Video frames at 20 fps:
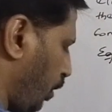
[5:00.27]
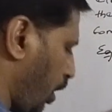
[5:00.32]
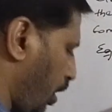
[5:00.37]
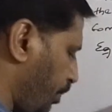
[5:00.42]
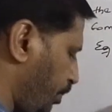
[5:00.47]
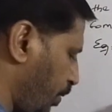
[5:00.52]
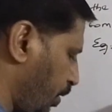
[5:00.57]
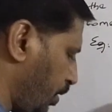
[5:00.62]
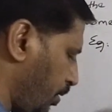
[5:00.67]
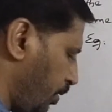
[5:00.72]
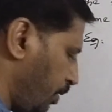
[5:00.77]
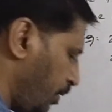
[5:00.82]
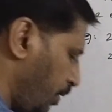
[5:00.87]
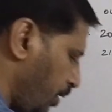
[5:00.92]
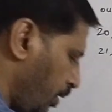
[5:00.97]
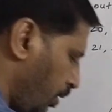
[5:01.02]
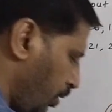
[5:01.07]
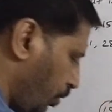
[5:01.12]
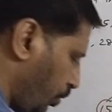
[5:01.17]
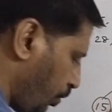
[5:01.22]
top
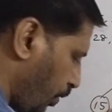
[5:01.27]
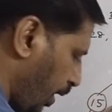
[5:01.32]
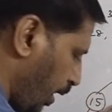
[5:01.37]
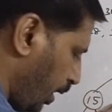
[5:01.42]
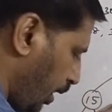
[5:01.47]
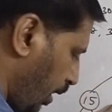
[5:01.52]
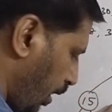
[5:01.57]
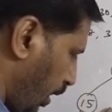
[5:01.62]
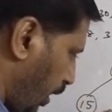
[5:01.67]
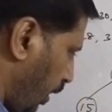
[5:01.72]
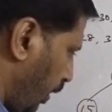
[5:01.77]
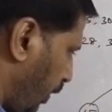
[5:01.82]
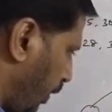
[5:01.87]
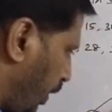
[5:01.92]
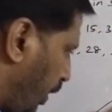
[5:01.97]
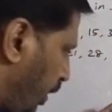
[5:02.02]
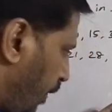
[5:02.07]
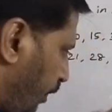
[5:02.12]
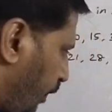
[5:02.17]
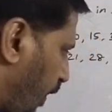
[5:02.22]

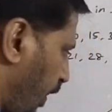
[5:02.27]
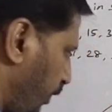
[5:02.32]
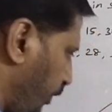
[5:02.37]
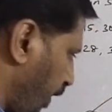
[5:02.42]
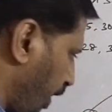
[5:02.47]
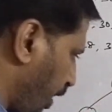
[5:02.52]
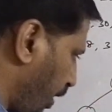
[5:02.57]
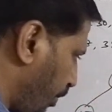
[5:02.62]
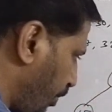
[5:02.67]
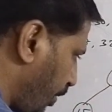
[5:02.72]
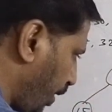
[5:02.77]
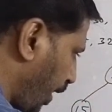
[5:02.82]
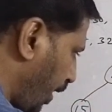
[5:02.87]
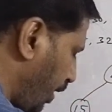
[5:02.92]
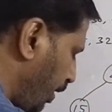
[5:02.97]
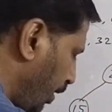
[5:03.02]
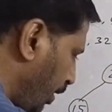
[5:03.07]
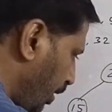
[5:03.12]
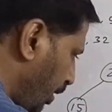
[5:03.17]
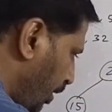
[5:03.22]
20, then we come
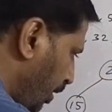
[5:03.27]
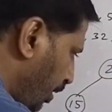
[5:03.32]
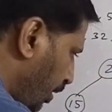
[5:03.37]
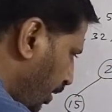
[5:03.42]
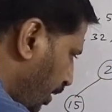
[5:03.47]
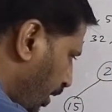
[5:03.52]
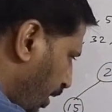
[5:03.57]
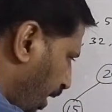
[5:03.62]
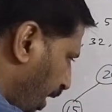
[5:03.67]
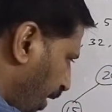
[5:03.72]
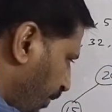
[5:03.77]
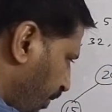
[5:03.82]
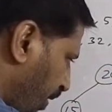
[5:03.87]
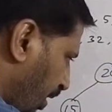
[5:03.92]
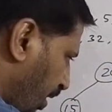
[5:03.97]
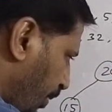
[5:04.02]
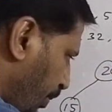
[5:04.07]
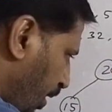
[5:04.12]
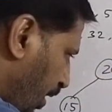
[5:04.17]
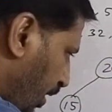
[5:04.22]
right.
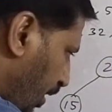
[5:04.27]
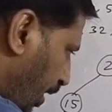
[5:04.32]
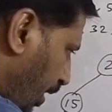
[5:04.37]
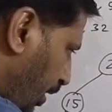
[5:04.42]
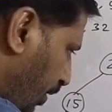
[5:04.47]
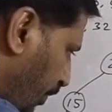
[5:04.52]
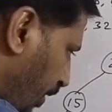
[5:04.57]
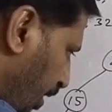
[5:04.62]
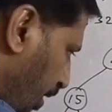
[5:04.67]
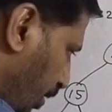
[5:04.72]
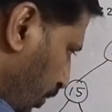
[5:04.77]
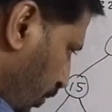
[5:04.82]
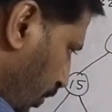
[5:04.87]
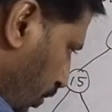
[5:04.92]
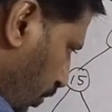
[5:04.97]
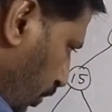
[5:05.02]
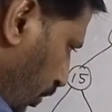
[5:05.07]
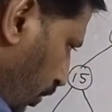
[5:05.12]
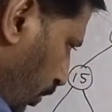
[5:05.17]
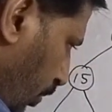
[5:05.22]
After coming right, we have
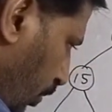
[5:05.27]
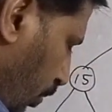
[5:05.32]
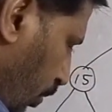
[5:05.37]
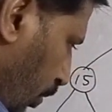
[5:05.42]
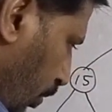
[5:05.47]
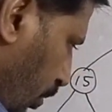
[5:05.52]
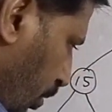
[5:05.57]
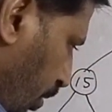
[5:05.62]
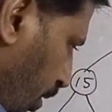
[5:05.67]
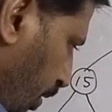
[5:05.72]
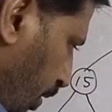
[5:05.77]
to go to